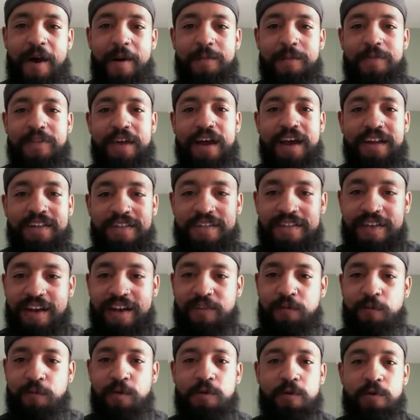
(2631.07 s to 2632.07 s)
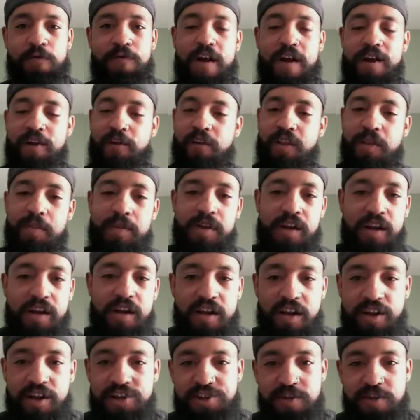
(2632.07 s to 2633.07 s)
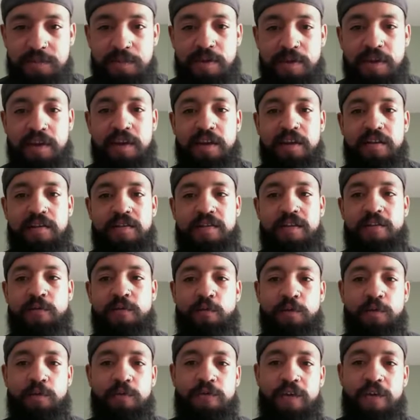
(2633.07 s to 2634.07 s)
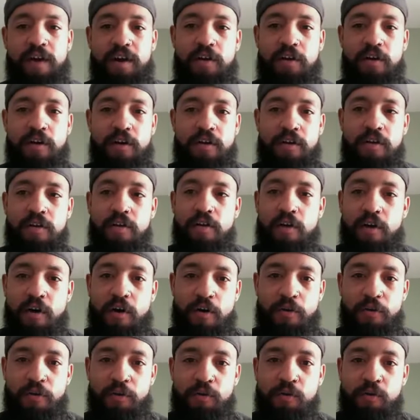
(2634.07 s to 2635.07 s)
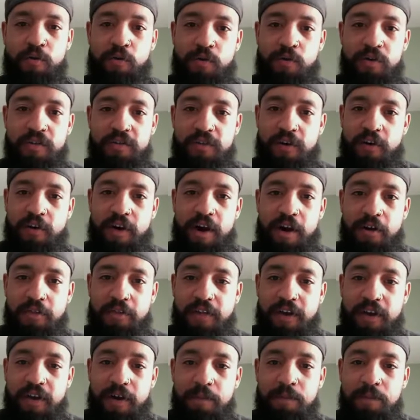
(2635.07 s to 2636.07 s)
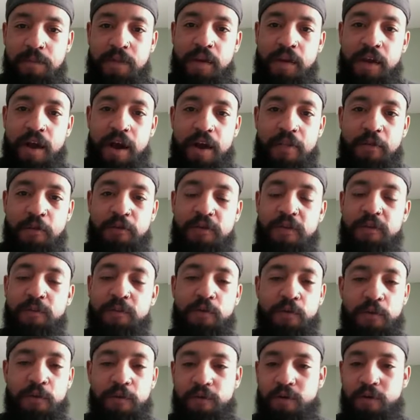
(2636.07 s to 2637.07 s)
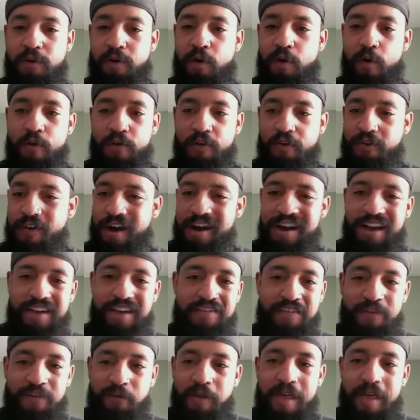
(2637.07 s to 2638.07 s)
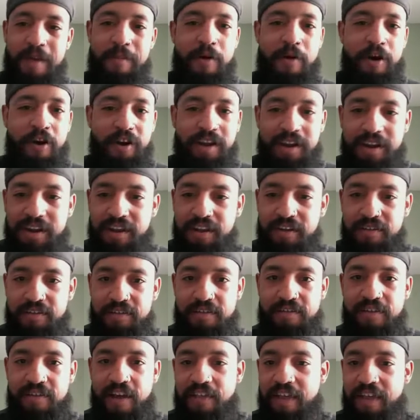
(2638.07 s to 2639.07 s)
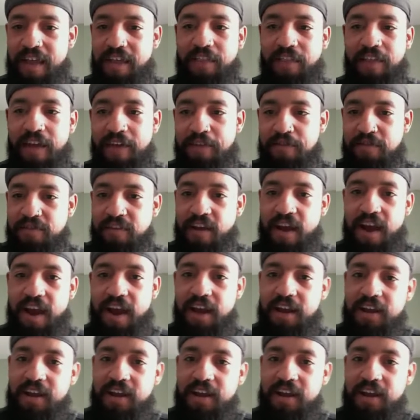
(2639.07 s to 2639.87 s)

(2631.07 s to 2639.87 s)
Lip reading: That's where you would find your limited edition pins. That's where you find all the cool ones that are out there. Those have moved over right next to where that market is. It's on that left side